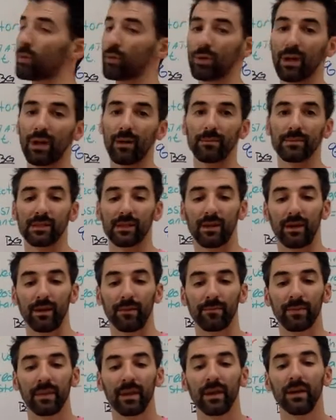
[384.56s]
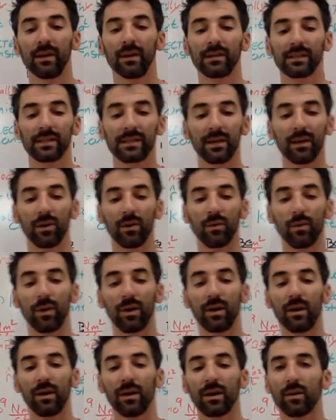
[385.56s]
Coulomb's law.
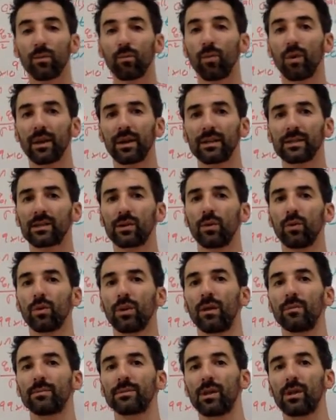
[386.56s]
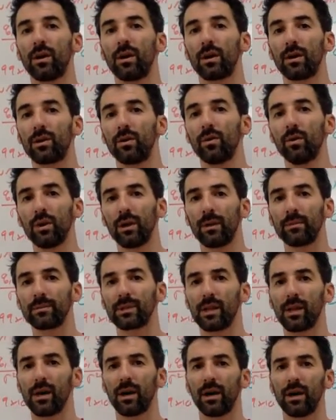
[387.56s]
So what is Coulomb's law?
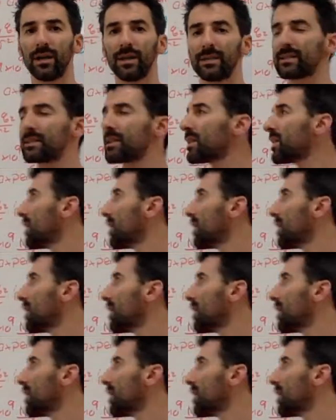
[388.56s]
Coulomb's law is the